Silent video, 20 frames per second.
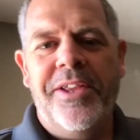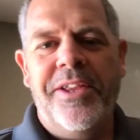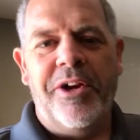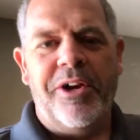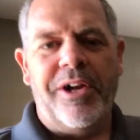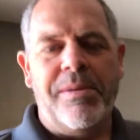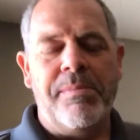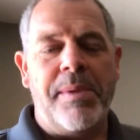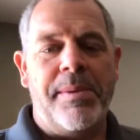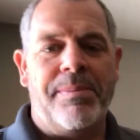
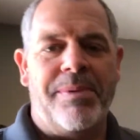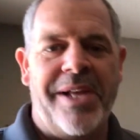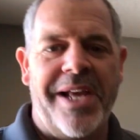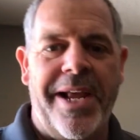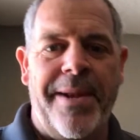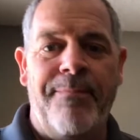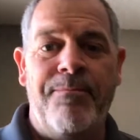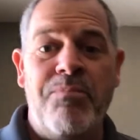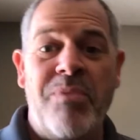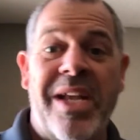They're going to be
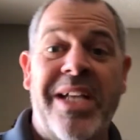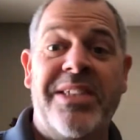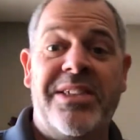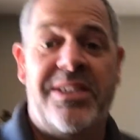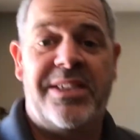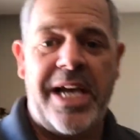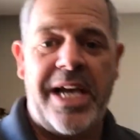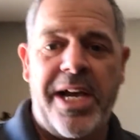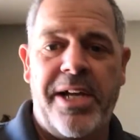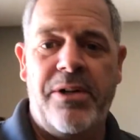playing
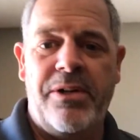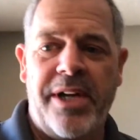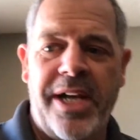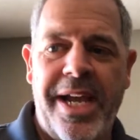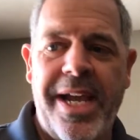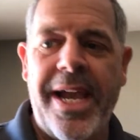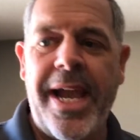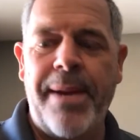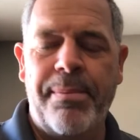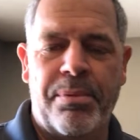
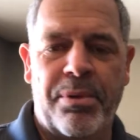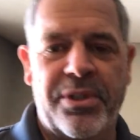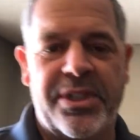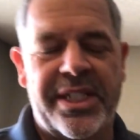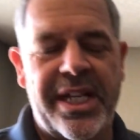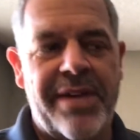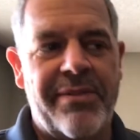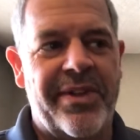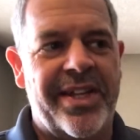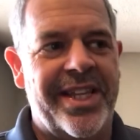Saturday, April
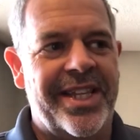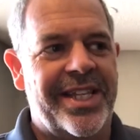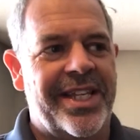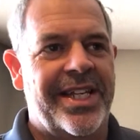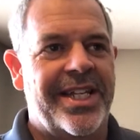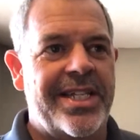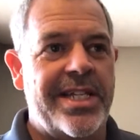7th,